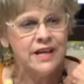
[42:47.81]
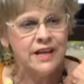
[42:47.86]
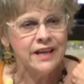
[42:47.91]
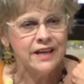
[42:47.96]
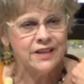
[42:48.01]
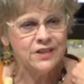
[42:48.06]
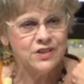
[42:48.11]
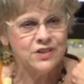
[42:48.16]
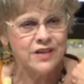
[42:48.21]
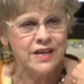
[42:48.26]

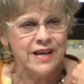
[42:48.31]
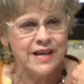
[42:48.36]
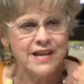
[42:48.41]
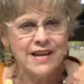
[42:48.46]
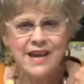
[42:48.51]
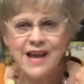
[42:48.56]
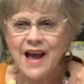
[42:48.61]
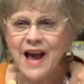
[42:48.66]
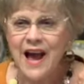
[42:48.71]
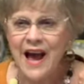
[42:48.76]
He'd
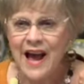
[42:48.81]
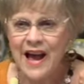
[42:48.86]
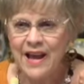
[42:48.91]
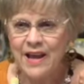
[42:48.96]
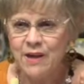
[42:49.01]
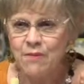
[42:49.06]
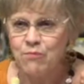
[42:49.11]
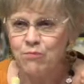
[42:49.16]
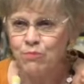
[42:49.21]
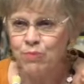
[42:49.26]
say, I
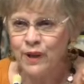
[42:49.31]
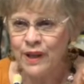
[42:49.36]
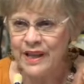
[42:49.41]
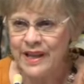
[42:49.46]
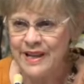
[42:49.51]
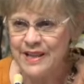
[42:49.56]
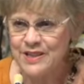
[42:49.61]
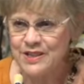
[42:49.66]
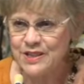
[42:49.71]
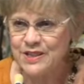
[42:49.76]
am
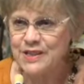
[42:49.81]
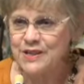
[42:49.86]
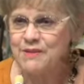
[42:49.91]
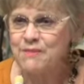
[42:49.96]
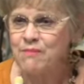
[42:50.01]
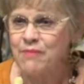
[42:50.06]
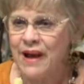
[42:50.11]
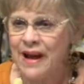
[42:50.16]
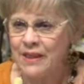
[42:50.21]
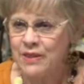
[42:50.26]
blessed
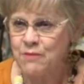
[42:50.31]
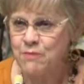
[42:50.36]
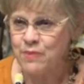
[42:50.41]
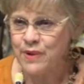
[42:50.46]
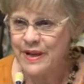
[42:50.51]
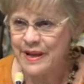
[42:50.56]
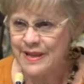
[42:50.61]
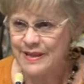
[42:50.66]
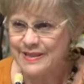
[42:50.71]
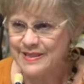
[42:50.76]
by the
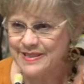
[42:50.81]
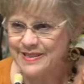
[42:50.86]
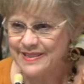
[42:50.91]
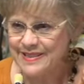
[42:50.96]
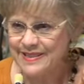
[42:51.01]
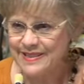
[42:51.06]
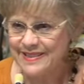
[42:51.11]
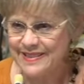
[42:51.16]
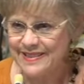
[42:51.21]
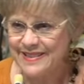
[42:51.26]
best.